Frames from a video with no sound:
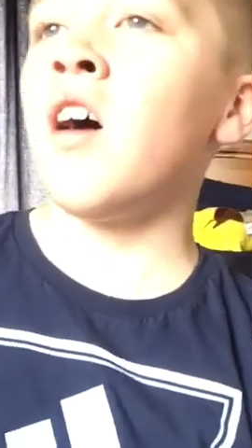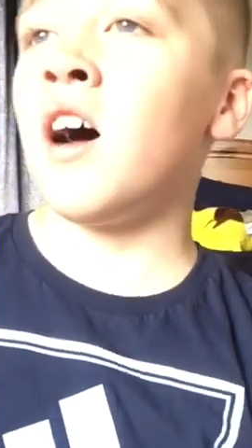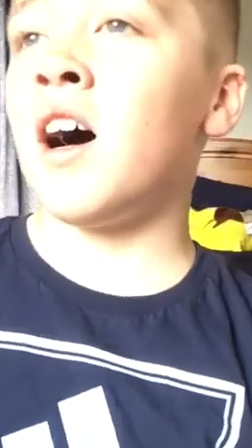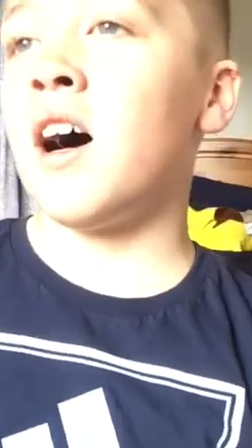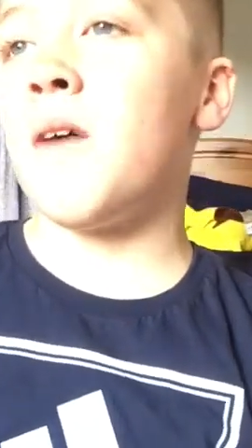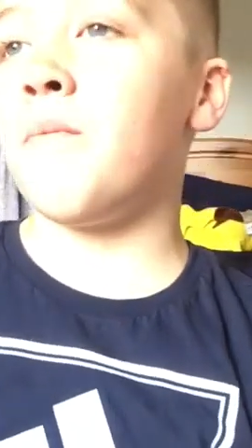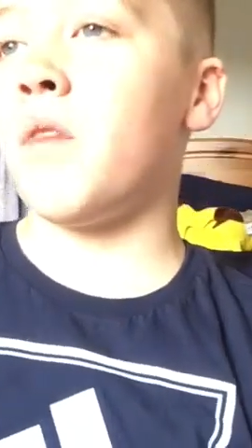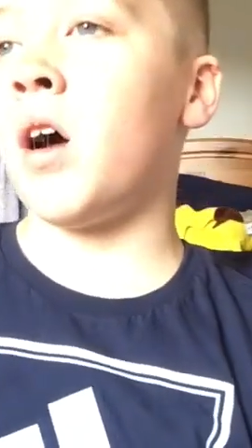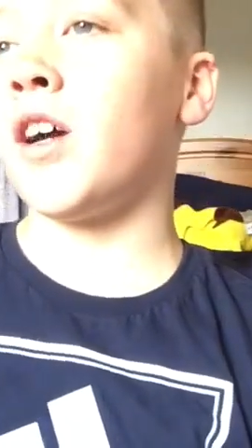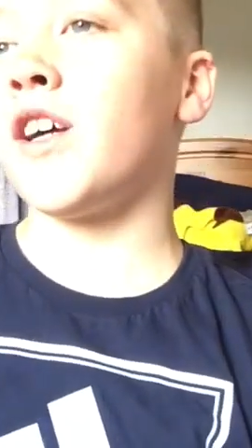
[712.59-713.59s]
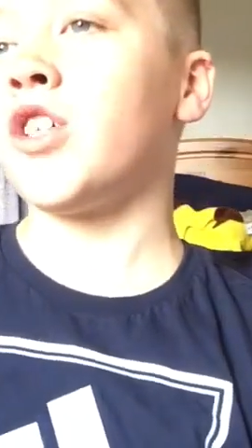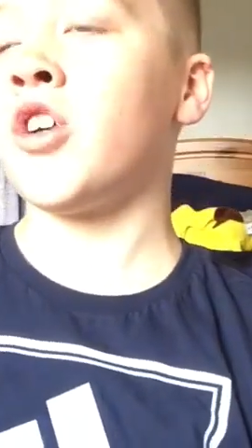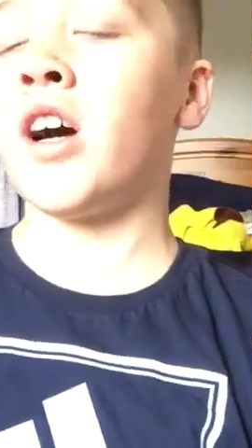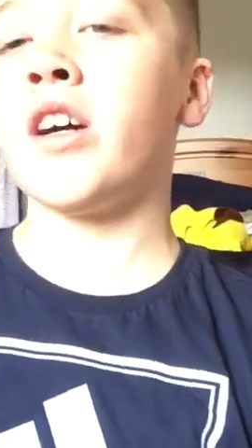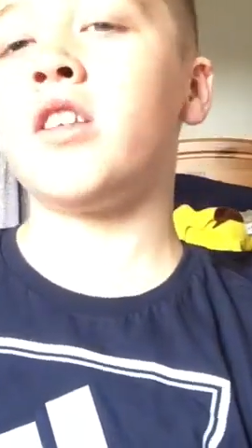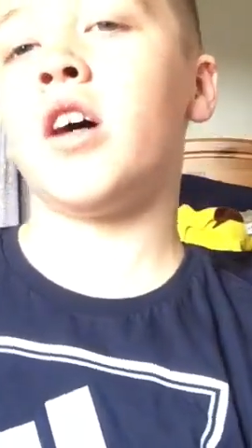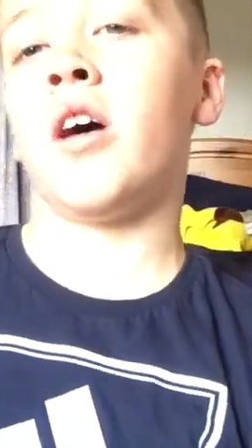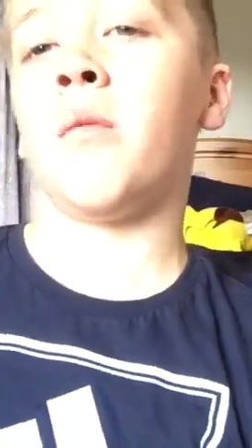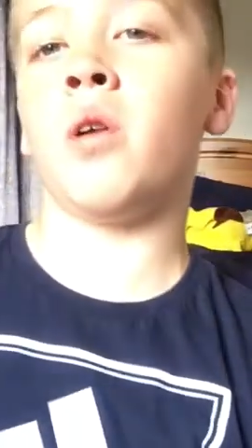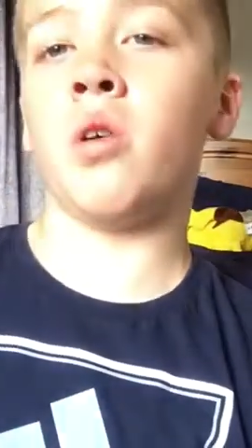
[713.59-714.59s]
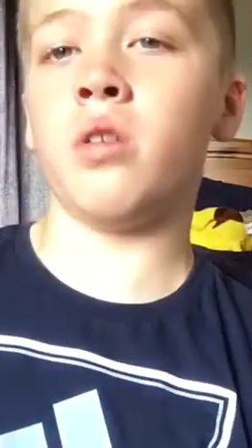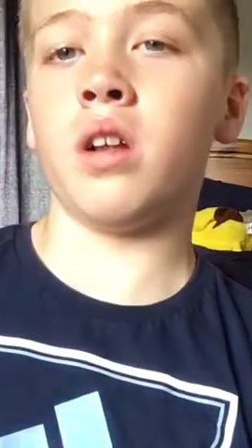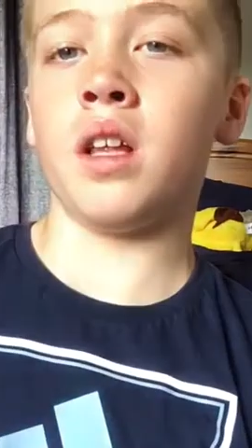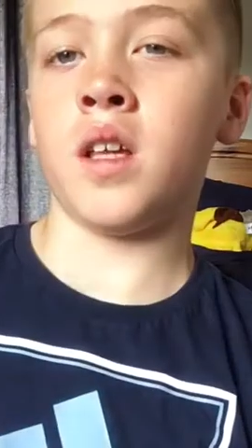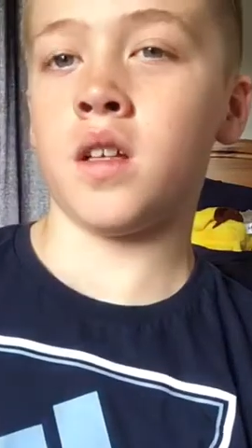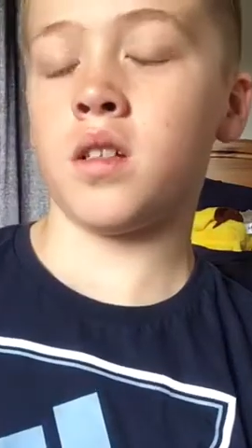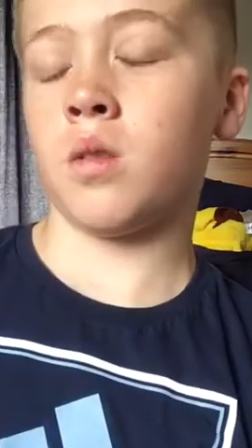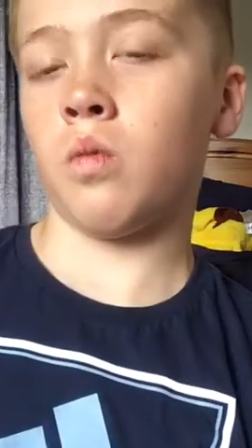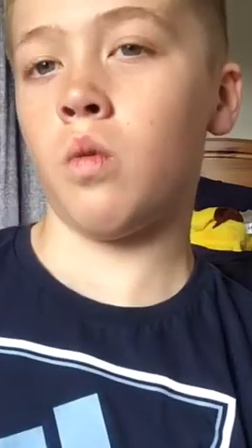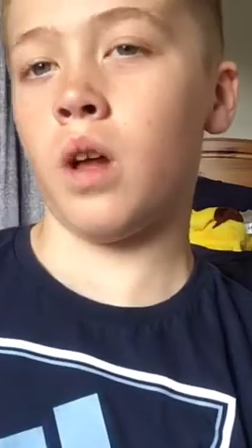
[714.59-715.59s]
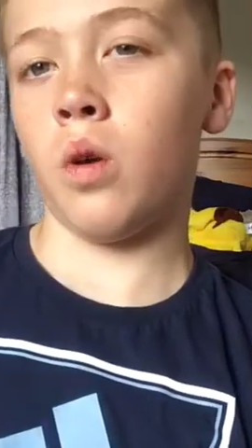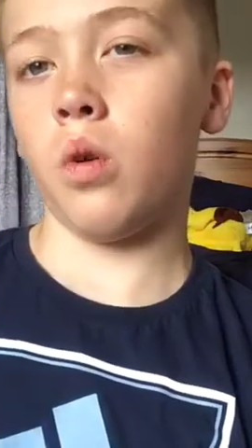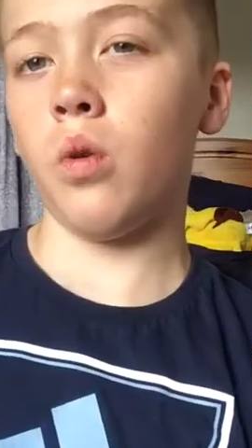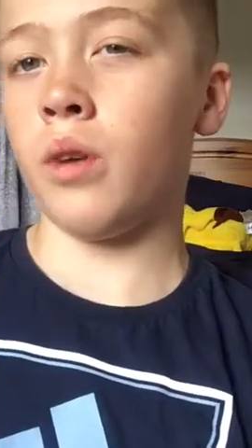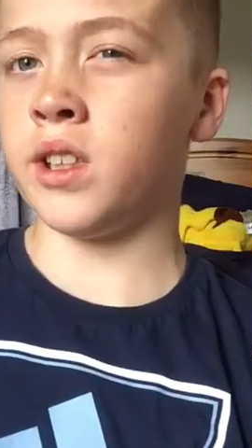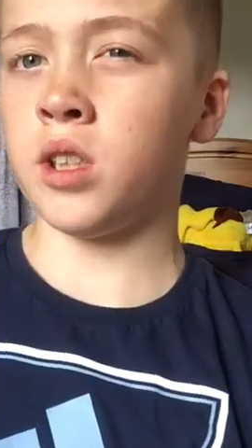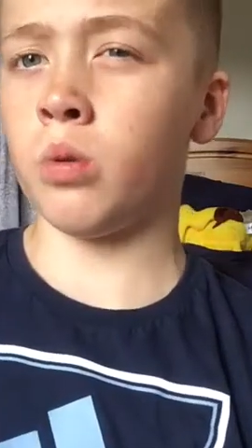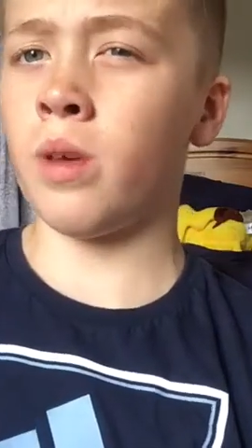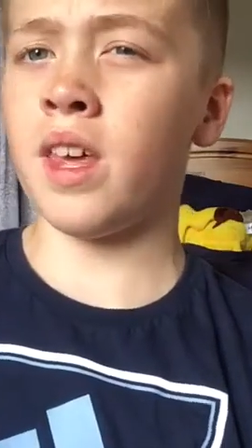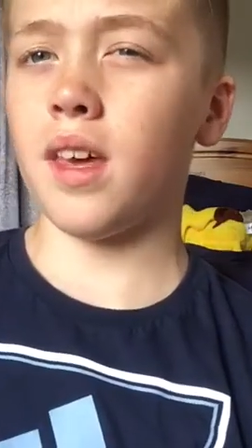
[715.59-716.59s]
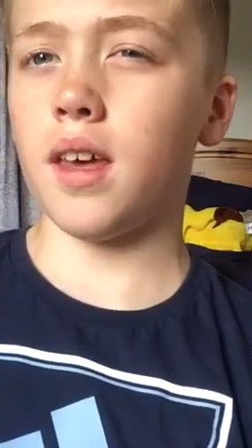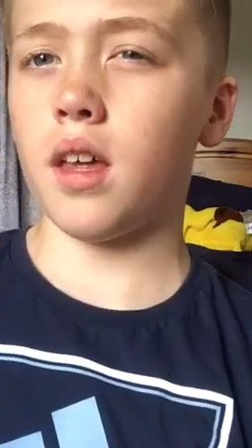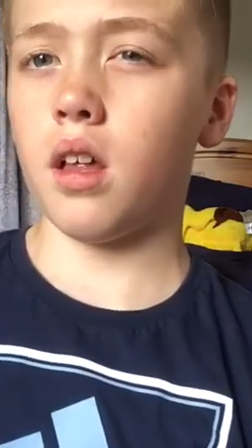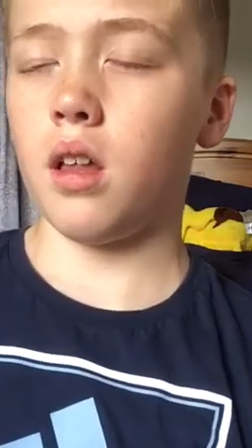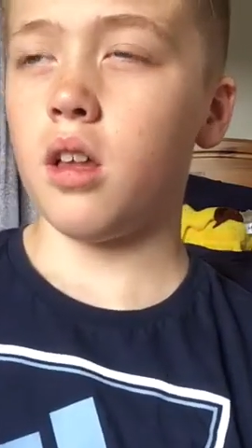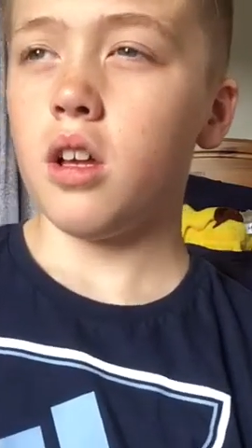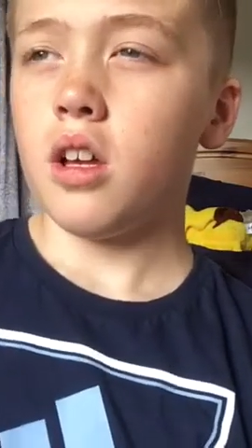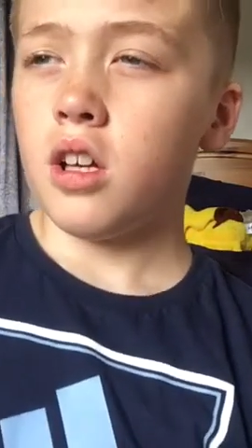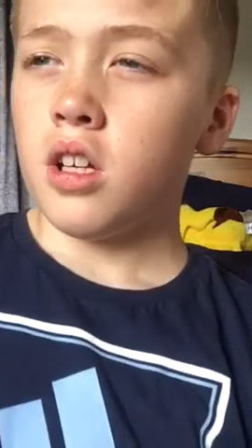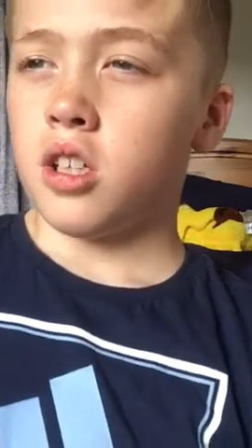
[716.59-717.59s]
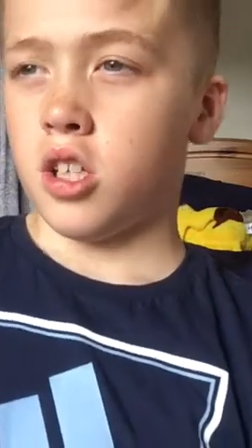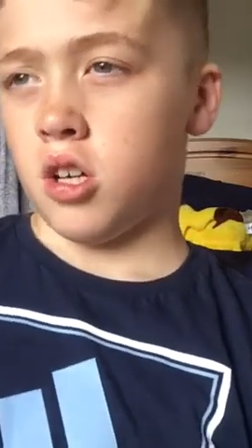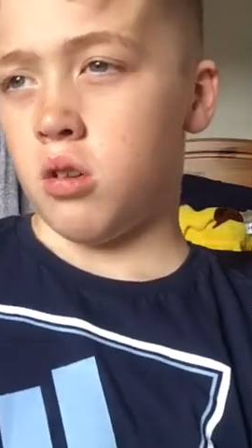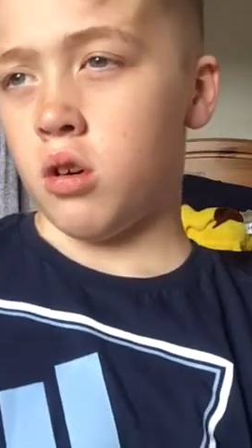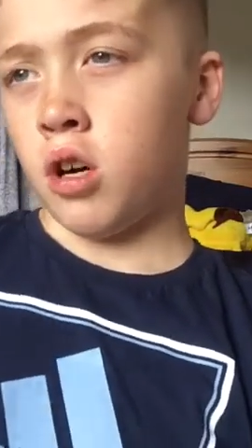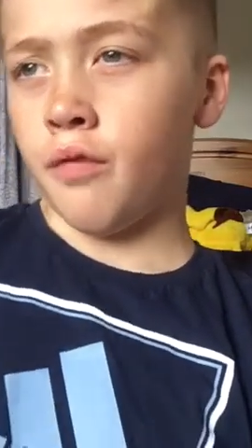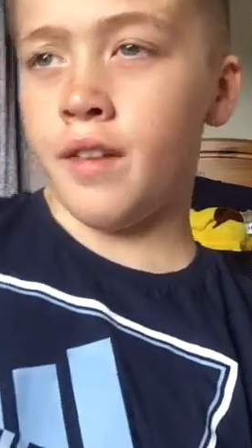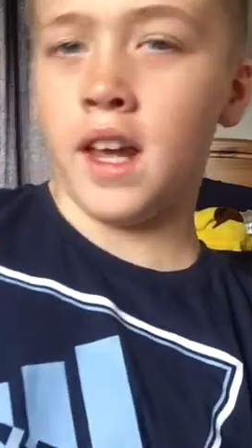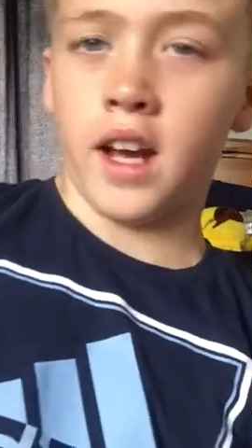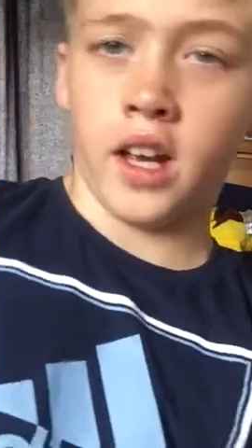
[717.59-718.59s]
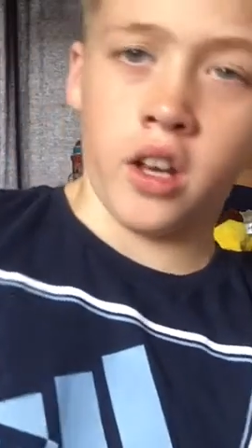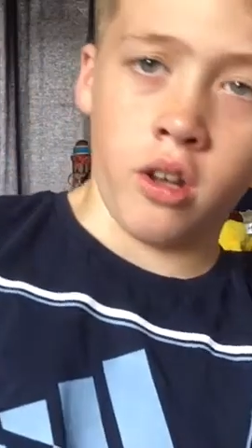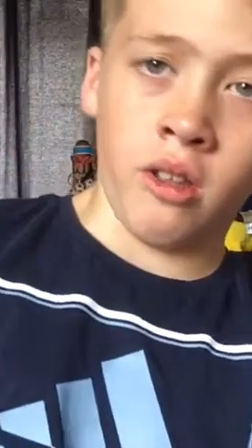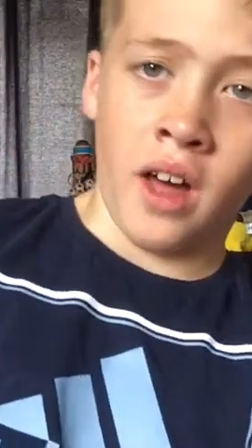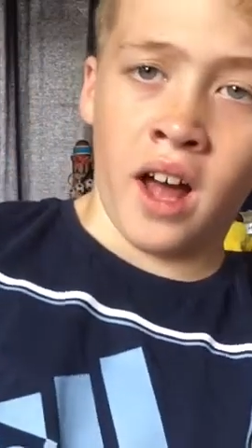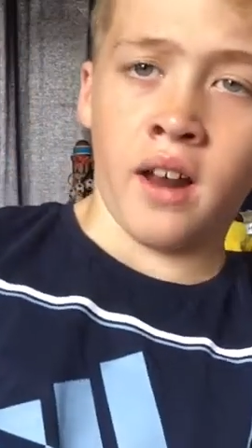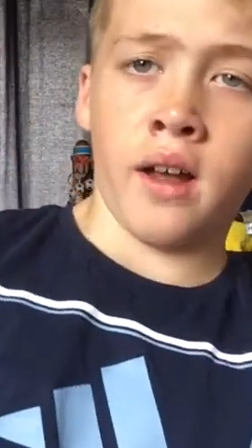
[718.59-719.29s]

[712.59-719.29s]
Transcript: I'm gonna try to upload at least like once a week, so hopefully I can do that.